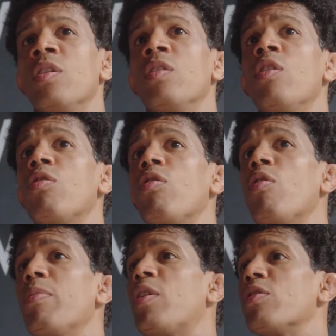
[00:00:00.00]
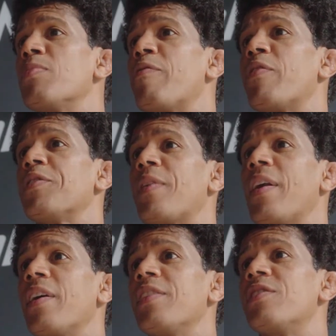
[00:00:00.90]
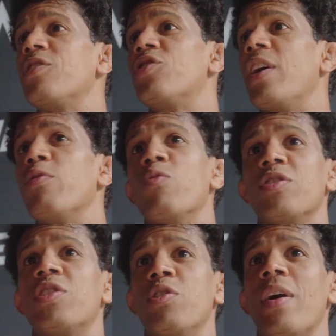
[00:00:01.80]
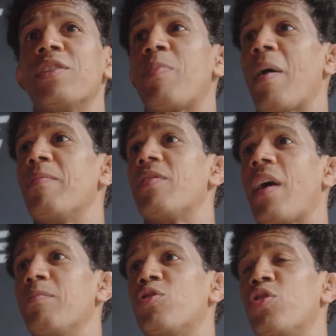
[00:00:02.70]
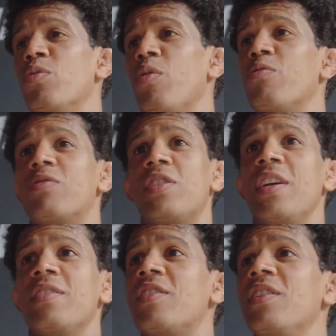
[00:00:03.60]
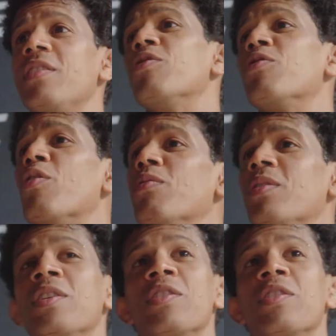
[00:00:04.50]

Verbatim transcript: no, no, no, because my first fight against D J was U S prime time too on T N T. Ah, okay. You know? Okay.